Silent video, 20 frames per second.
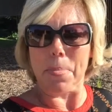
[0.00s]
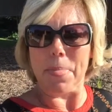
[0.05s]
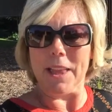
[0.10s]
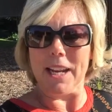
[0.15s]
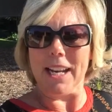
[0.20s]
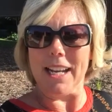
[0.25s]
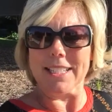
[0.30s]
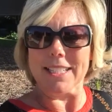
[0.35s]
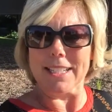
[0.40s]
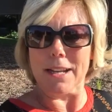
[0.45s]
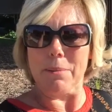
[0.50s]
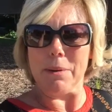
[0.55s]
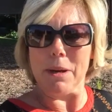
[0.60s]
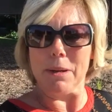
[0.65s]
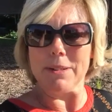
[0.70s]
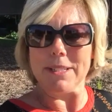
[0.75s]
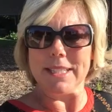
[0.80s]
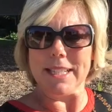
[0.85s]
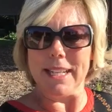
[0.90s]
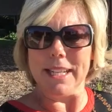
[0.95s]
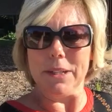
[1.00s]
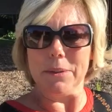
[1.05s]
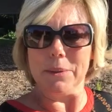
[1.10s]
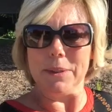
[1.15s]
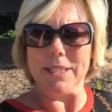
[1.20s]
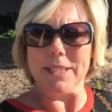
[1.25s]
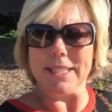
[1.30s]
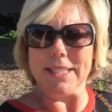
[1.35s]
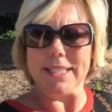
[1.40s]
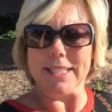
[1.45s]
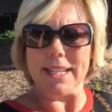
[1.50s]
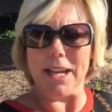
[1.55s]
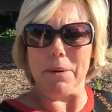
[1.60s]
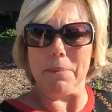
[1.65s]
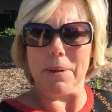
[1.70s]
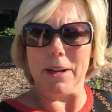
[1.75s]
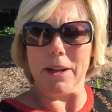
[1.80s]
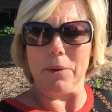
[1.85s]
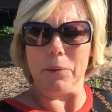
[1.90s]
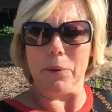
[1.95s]
The last time I was here was
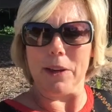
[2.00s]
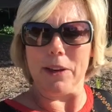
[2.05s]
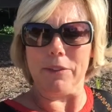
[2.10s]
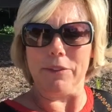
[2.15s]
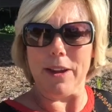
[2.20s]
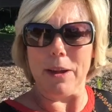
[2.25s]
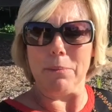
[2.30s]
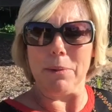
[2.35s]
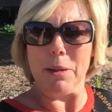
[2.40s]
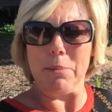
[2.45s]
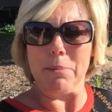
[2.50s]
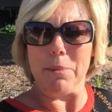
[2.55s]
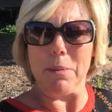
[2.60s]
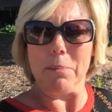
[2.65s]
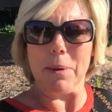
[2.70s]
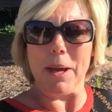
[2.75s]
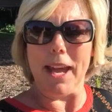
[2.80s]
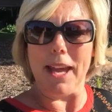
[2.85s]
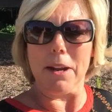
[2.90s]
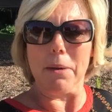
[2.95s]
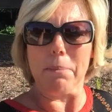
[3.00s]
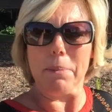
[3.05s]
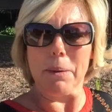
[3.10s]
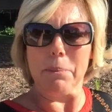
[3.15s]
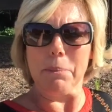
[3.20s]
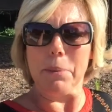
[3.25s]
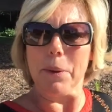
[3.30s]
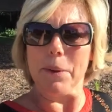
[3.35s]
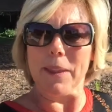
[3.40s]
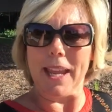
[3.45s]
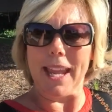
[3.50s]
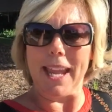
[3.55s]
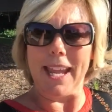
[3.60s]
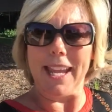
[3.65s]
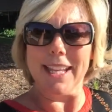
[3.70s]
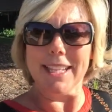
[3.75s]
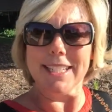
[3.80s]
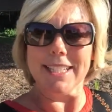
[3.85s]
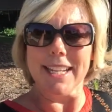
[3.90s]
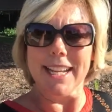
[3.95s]
um, when a family member had a bump on the
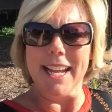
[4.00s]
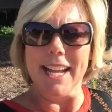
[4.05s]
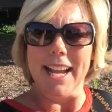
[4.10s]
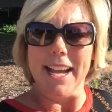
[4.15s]
head,